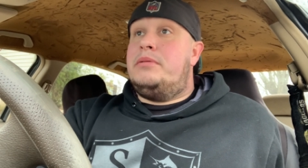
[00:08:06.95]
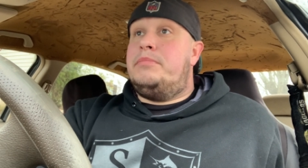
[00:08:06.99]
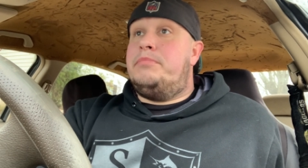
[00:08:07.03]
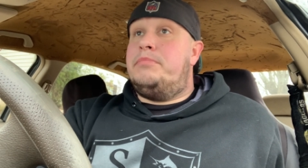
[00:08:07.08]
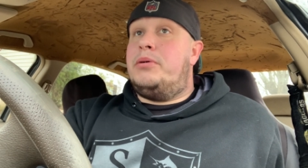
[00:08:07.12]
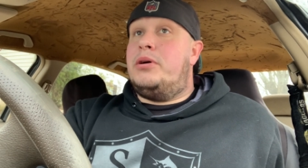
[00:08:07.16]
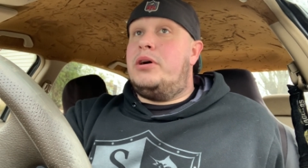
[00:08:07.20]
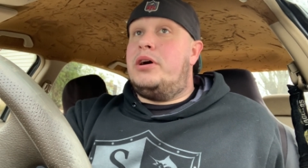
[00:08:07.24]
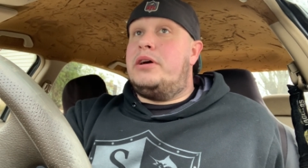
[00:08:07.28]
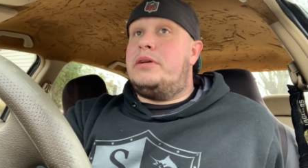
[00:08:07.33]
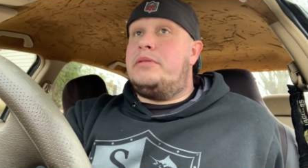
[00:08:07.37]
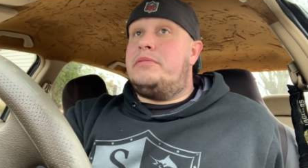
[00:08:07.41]

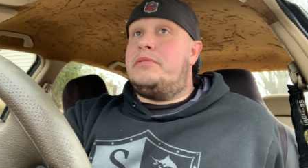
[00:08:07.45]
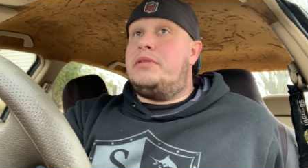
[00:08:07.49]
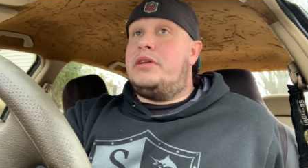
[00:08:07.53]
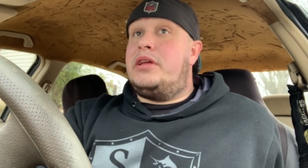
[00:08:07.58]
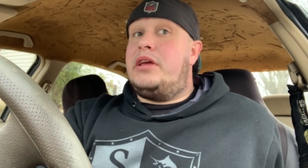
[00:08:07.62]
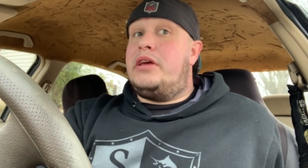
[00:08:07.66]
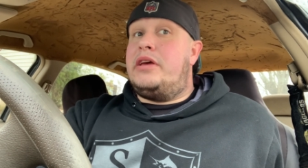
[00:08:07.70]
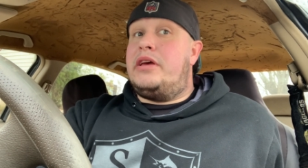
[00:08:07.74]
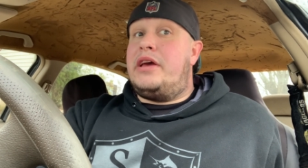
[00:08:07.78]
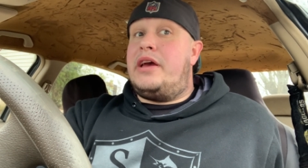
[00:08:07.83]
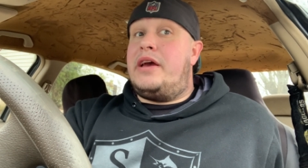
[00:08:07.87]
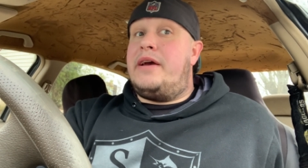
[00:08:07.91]
But
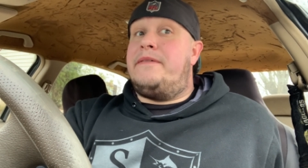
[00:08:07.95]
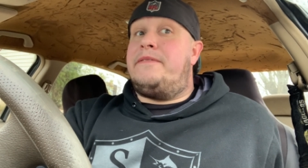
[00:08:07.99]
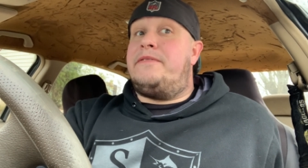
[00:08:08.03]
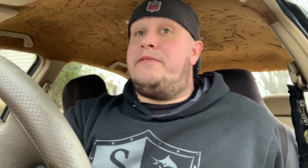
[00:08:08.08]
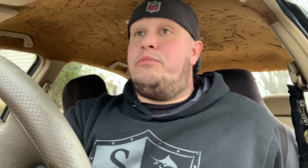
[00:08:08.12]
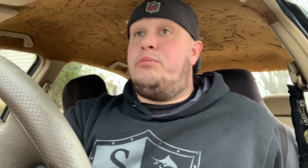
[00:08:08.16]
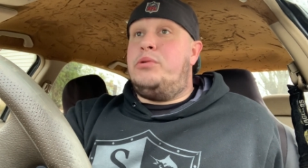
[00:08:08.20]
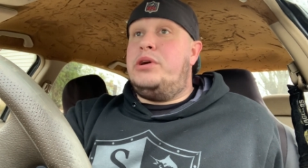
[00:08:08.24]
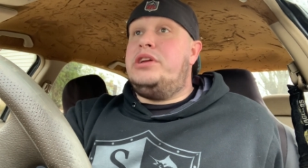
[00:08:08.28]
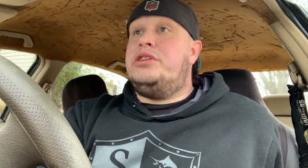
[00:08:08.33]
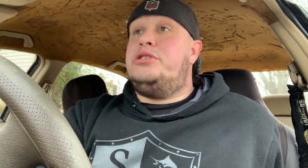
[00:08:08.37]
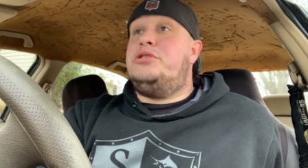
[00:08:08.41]
if
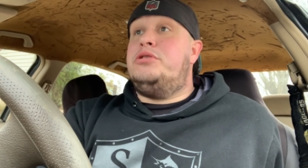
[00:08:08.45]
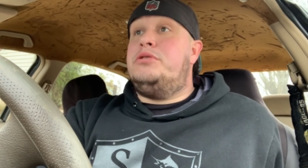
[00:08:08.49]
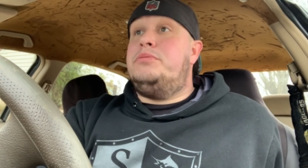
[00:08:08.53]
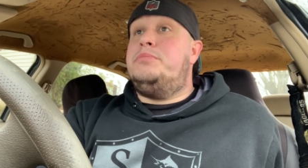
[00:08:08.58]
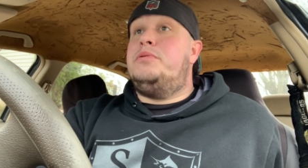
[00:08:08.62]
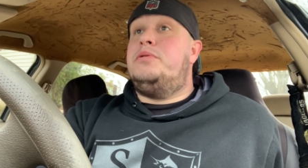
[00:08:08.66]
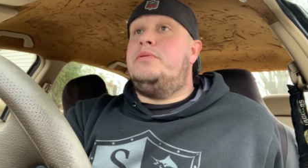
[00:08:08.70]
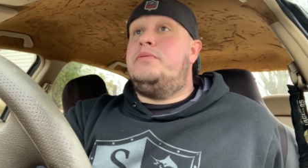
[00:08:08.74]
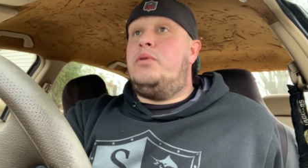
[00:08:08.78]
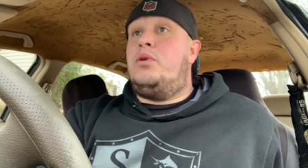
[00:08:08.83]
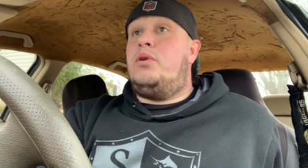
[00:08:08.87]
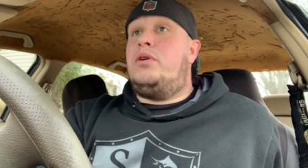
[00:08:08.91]
we do
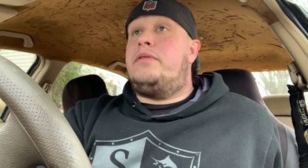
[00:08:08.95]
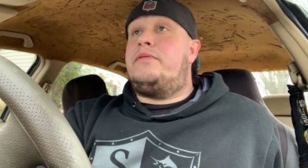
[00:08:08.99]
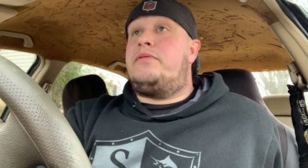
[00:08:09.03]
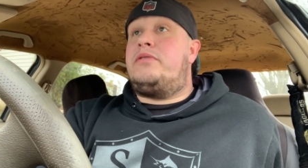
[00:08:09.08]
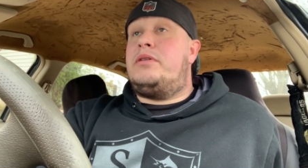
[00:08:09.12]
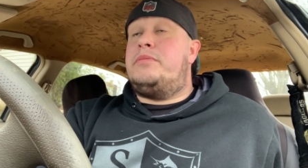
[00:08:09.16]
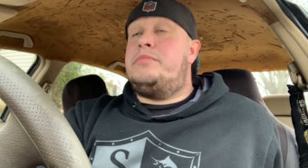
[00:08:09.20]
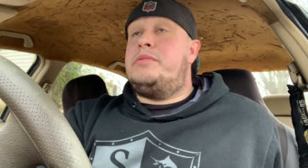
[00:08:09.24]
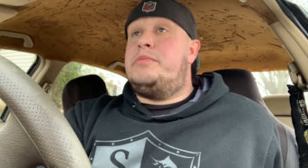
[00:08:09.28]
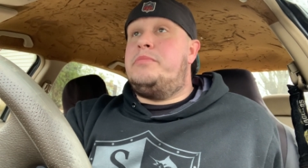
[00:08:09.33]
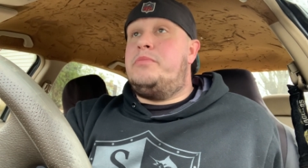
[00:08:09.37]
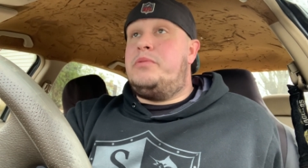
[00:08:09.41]
move on
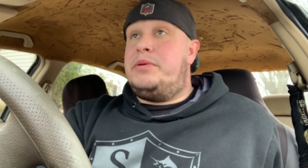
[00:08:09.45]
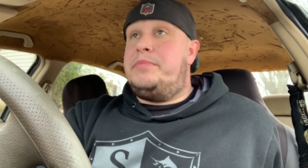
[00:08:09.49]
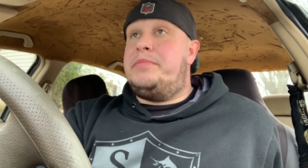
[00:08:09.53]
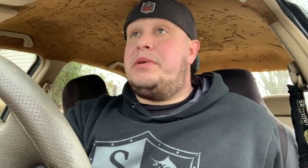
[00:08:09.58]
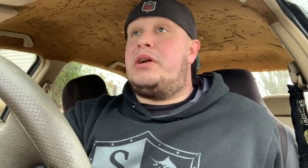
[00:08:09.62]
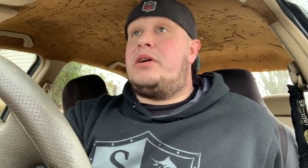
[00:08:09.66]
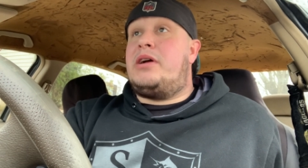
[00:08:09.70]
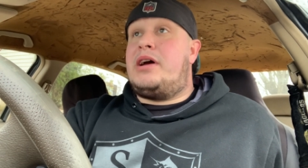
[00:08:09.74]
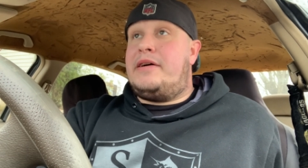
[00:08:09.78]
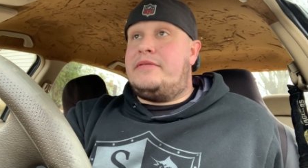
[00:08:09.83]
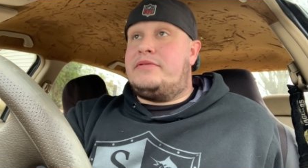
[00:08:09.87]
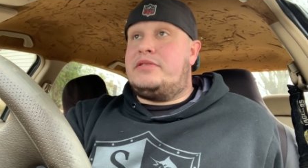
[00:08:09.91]
from him, we
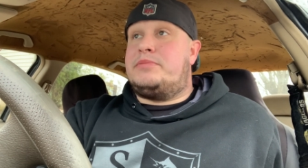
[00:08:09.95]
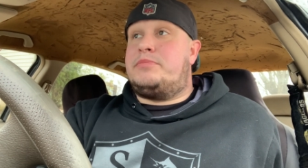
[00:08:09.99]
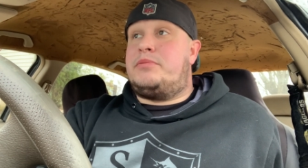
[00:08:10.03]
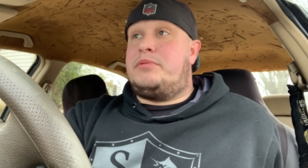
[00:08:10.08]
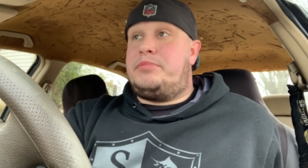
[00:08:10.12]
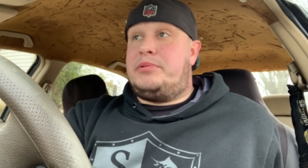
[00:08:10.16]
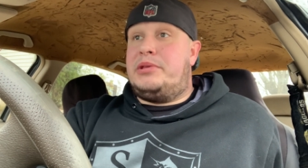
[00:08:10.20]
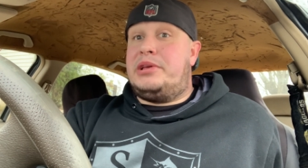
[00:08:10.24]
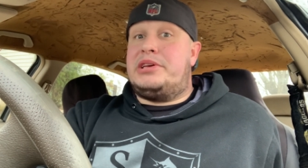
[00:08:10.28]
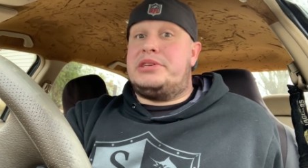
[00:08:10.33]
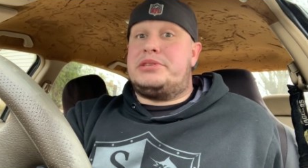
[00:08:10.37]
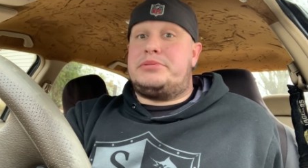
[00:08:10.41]
better have some
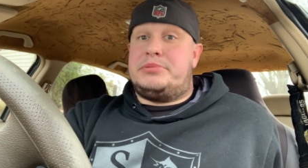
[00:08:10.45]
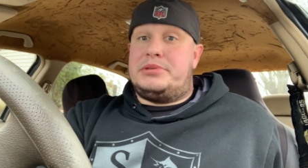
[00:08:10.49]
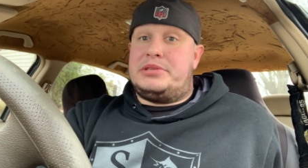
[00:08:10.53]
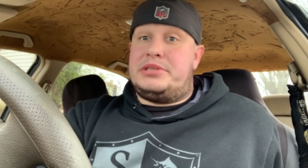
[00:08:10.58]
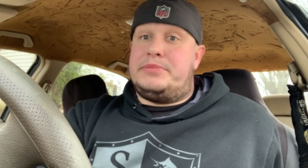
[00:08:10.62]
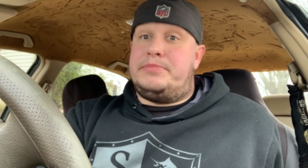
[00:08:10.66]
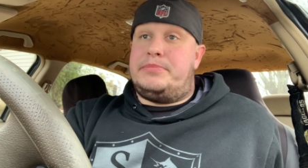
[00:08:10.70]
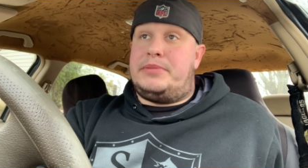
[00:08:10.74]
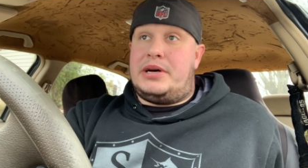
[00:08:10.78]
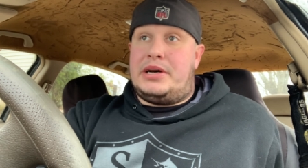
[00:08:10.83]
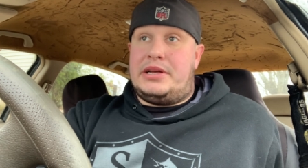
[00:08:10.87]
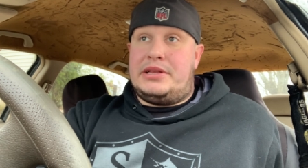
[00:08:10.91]
replacements
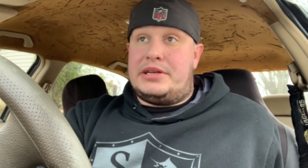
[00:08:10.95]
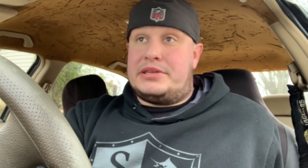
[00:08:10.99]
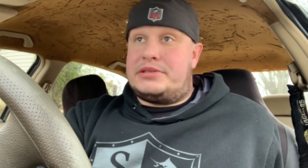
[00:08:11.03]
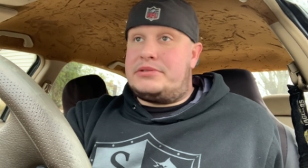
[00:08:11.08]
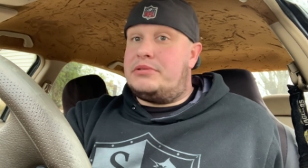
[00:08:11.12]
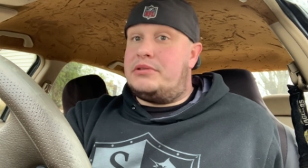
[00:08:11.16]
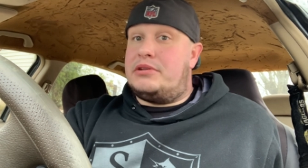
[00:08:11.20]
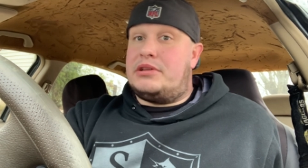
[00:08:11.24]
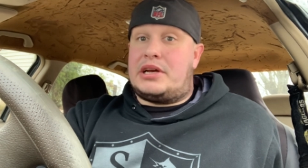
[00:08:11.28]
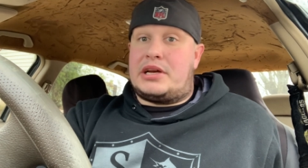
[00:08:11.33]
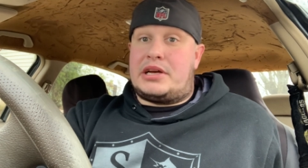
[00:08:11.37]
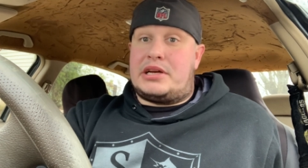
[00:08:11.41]
in mind. That's
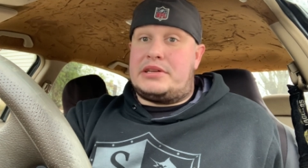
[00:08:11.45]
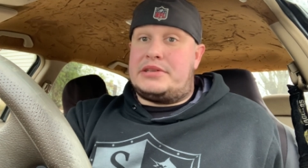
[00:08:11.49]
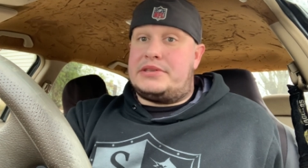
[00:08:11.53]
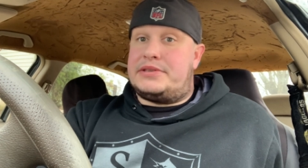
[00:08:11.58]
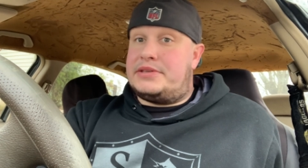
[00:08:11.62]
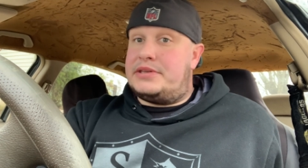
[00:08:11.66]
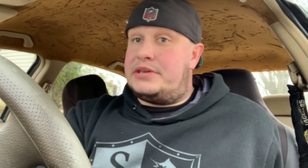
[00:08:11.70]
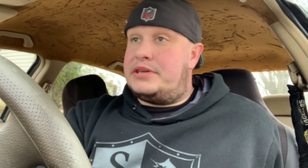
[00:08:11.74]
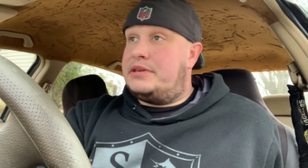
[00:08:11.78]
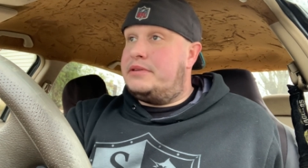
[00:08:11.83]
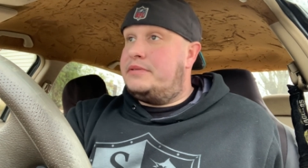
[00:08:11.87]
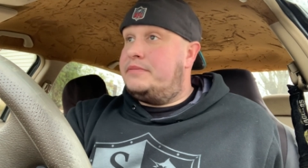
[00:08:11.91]
all I got to
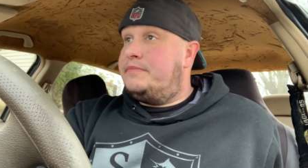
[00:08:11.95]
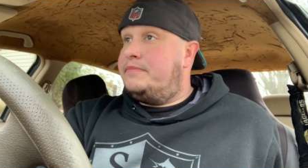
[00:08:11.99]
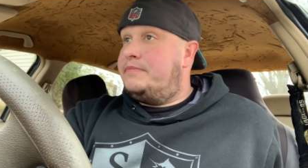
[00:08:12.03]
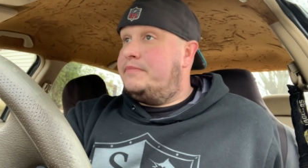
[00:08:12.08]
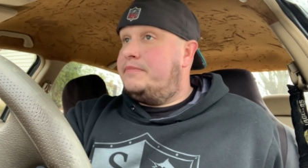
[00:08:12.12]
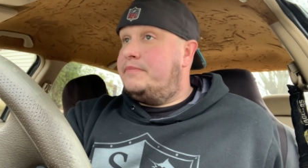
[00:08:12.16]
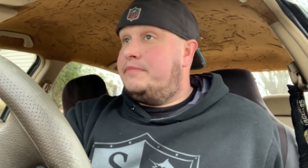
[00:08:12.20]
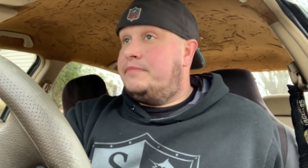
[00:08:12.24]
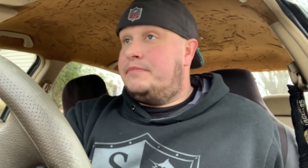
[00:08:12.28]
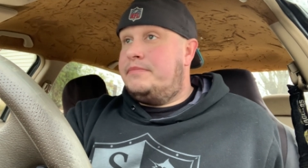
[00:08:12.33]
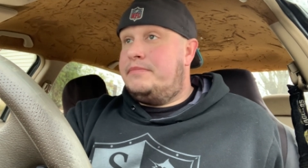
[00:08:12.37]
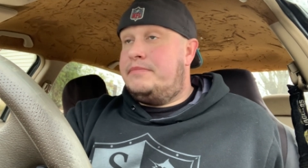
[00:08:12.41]
say.
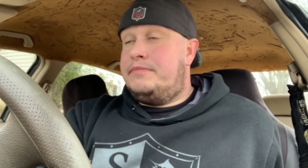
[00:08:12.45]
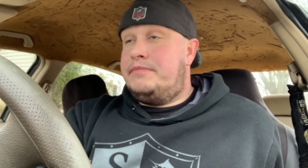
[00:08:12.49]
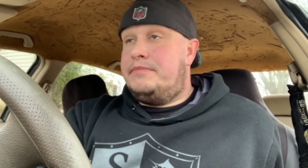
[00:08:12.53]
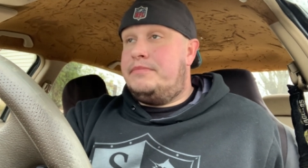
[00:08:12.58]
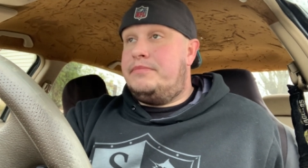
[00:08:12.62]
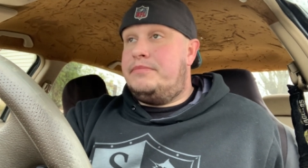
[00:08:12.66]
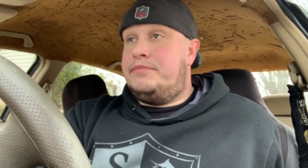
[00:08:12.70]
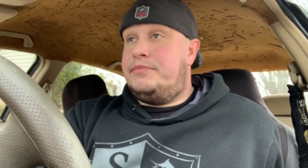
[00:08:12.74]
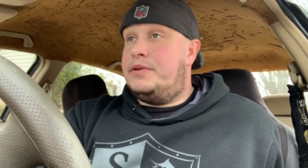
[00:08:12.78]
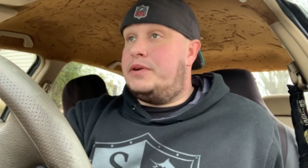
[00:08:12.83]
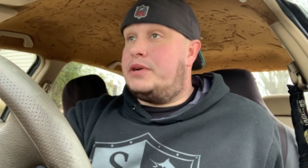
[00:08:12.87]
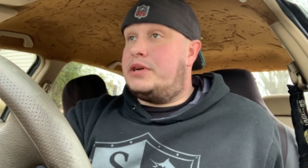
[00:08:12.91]

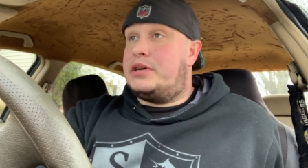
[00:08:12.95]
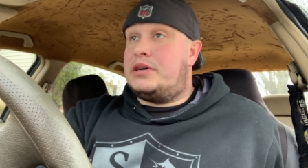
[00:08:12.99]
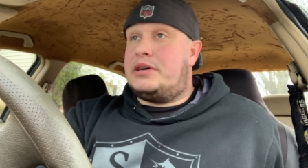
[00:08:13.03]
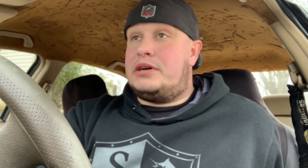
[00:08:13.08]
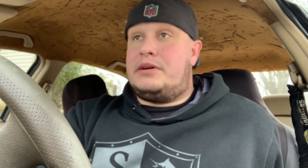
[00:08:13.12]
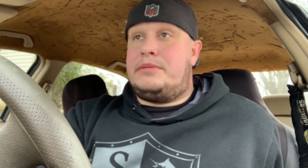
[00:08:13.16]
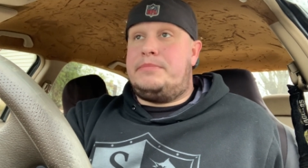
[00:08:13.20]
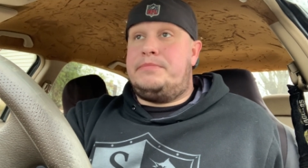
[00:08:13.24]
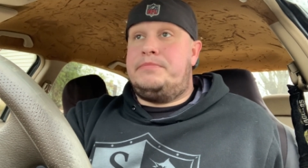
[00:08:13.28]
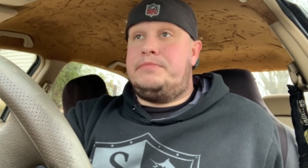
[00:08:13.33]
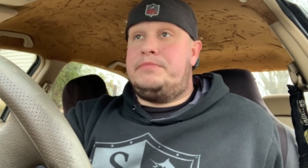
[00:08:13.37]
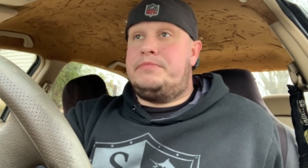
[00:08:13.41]
But
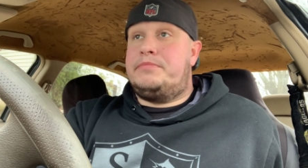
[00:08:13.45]
um,